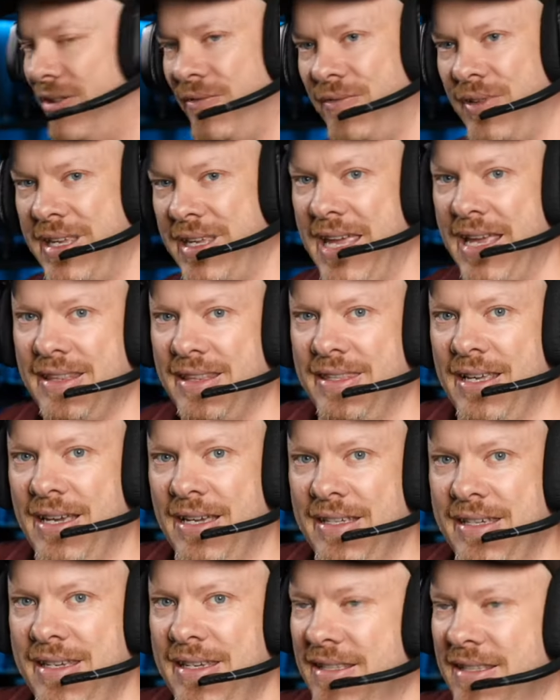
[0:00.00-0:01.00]
forget
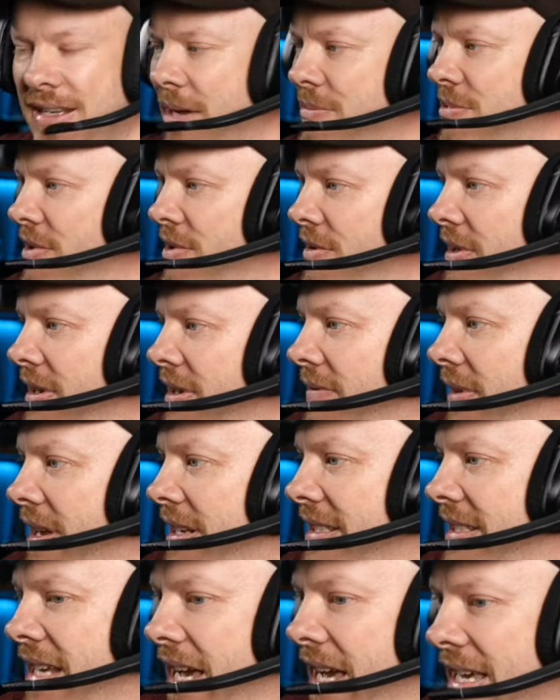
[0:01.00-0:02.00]
that it is an absolutely
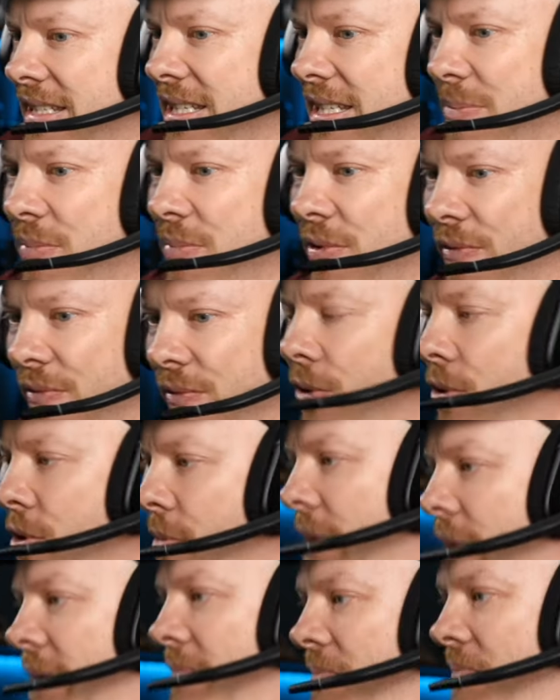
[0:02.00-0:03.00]
fantastic performer.